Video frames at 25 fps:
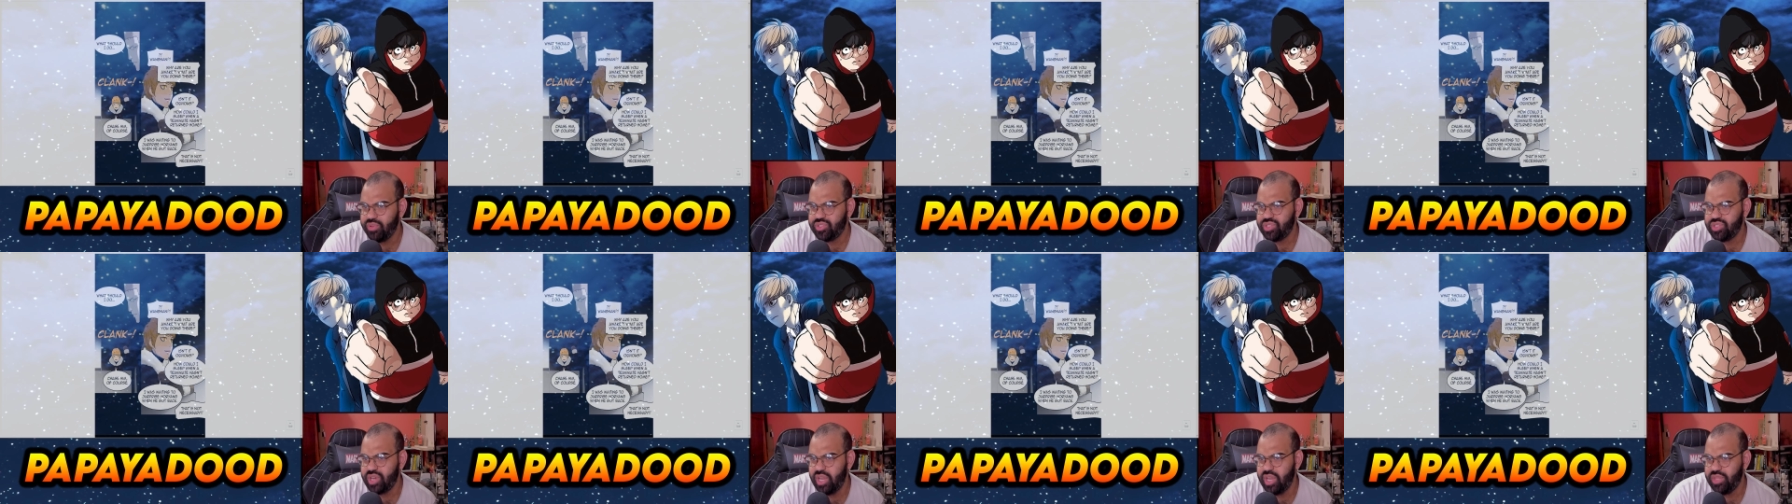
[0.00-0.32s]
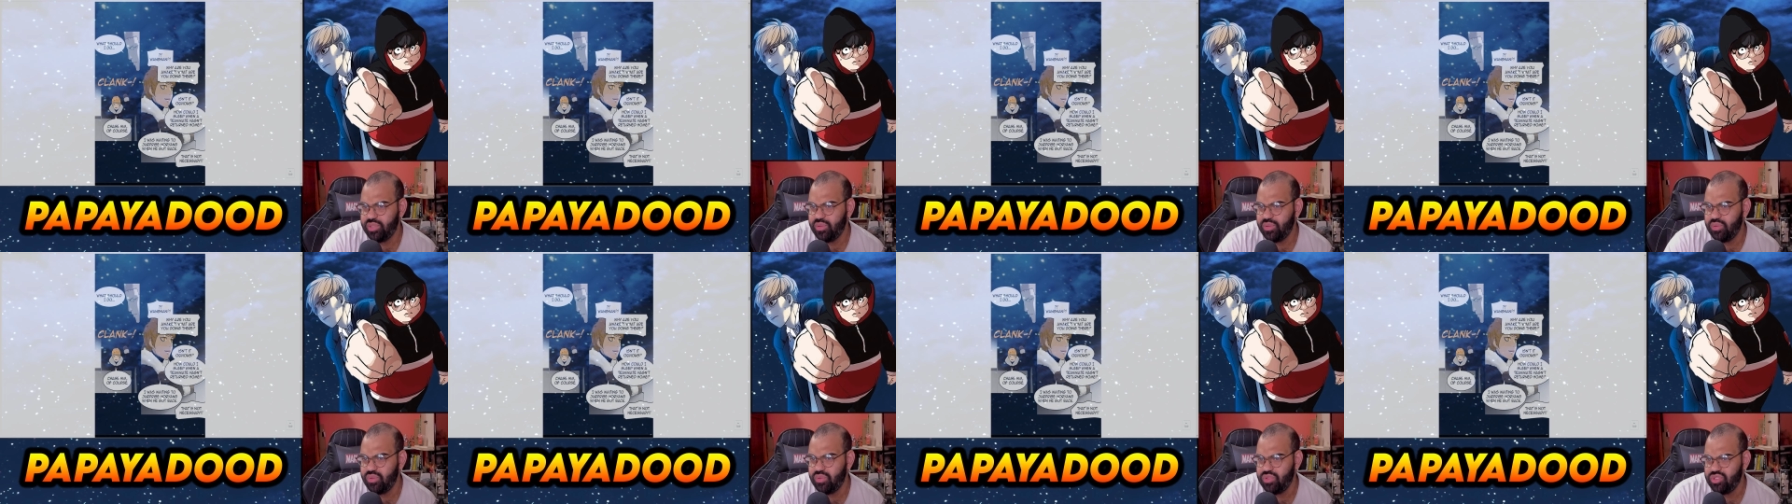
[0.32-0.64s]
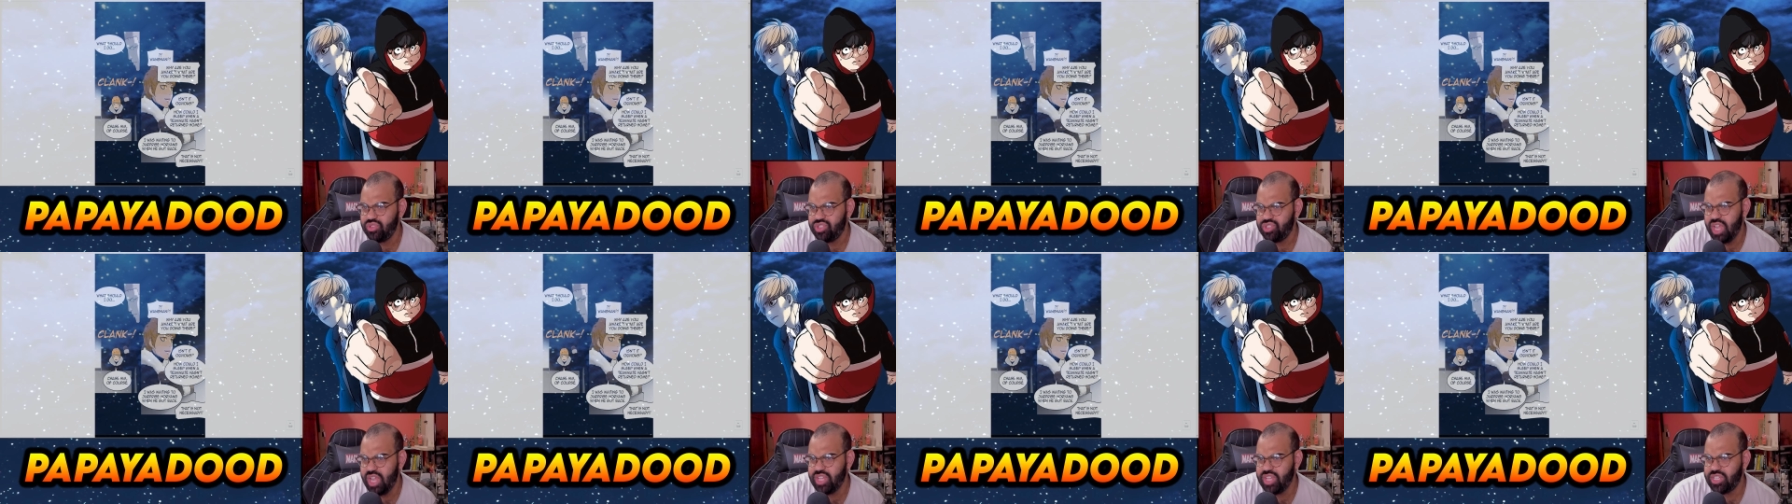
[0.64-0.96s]
What should I do?
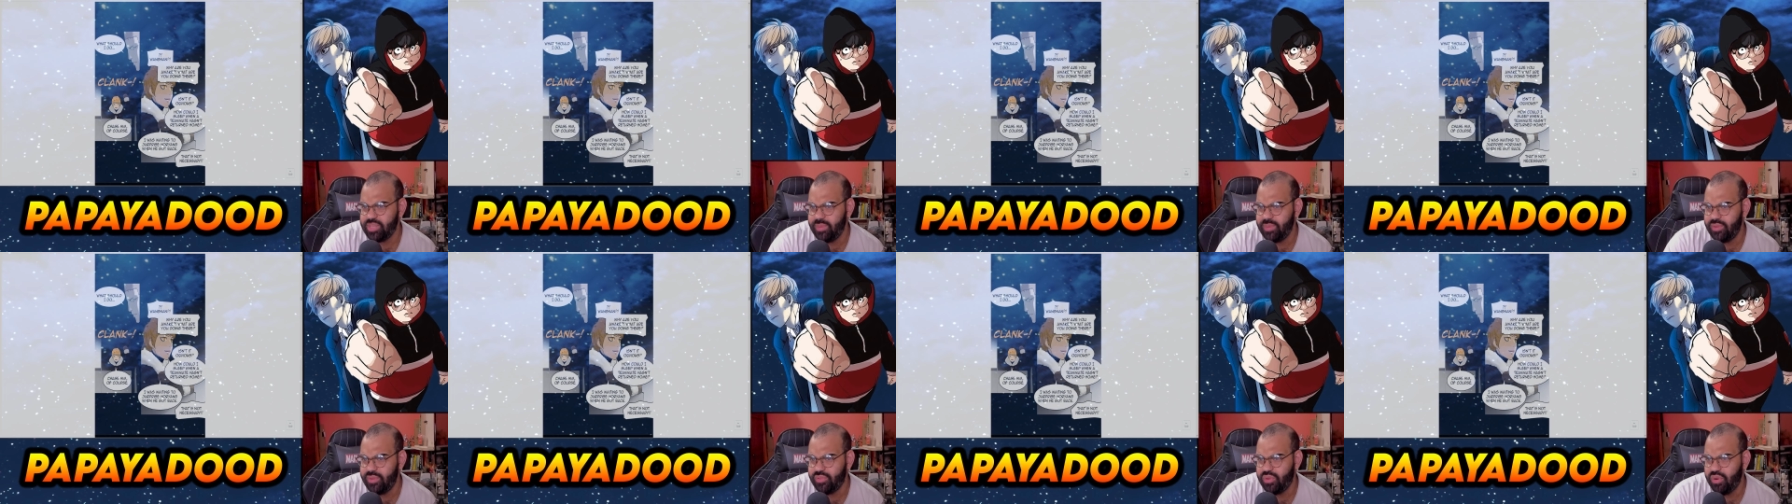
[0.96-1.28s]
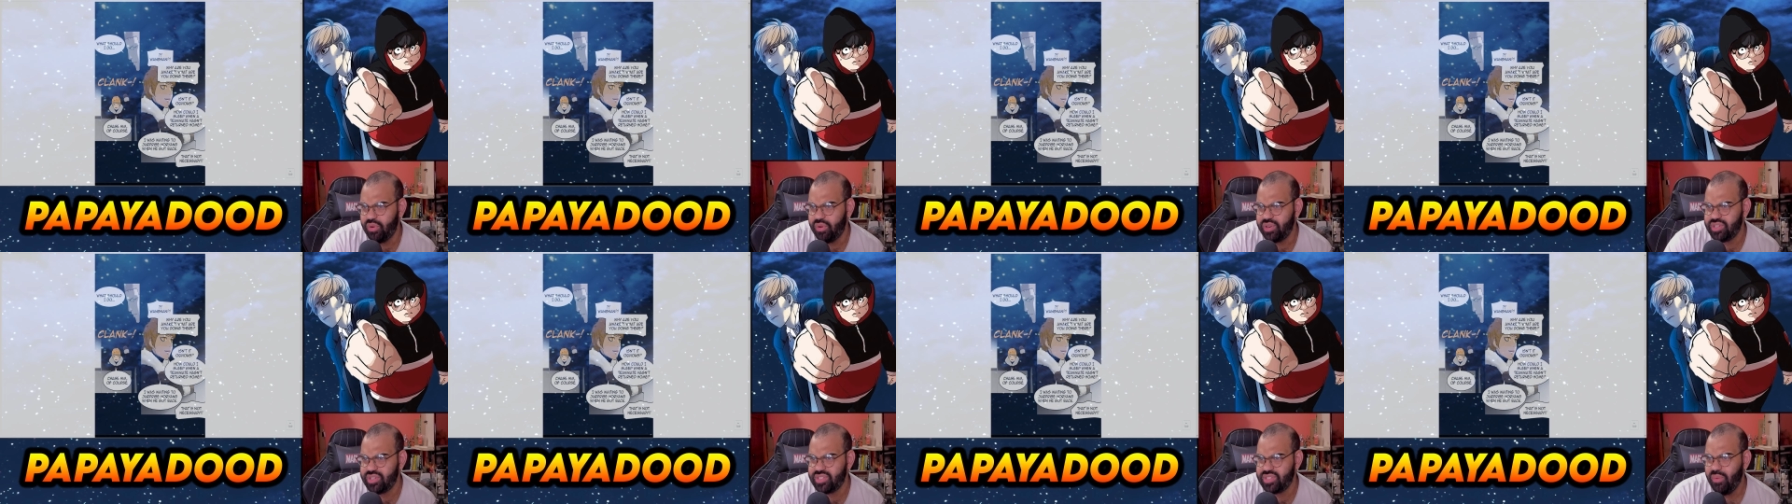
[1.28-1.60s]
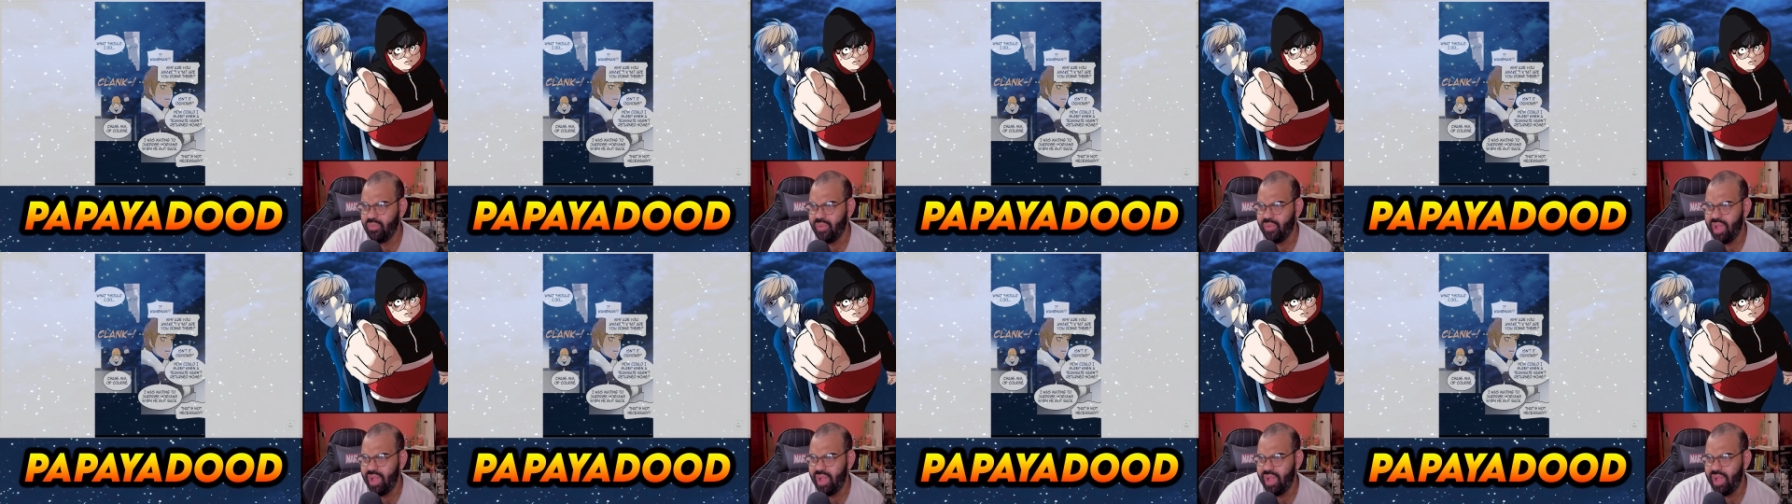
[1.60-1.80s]
Chase him, of course.